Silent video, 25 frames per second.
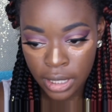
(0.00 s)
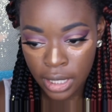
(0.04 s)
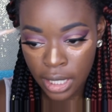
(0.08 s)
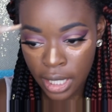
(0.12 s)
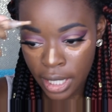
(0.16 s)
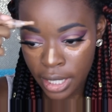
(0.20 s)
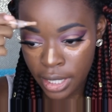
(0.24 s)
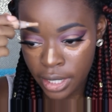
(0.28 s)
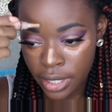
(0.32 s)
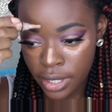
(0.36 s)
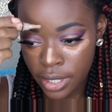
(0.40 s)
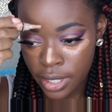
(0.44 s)

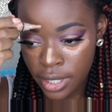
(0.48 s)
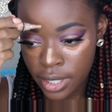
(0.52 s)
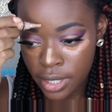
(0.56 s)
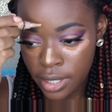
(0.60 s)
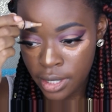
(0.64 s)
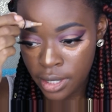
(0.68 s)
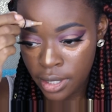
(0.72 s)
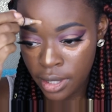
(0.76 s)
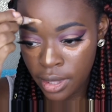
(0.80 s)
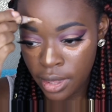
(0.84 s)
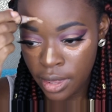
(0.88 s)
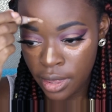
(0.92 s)
lighter
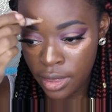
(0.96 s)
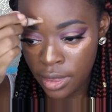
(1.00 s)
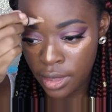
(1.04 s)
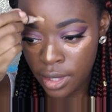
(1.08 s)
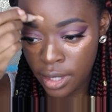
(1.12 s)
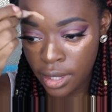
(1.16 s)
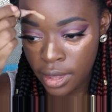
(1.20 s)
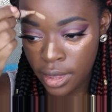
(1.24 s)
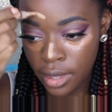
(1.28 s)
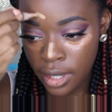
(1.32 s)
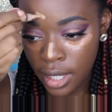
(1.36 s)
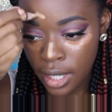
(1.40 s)

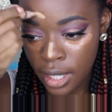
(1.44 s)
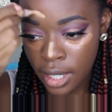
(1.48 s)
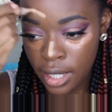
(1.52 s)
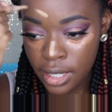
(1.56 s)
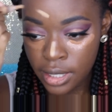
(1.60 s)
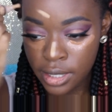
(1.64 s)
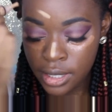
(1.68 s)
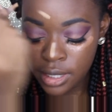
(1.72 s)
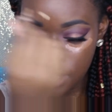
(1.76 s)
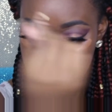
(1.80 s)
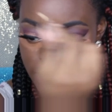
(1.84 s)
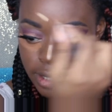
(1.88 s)
than
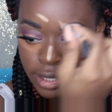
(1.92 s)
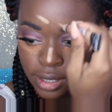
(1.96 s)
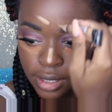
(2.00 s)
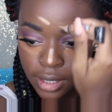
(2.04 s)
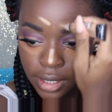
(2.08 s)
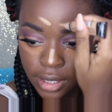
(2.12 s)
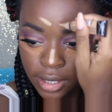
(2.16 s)
that.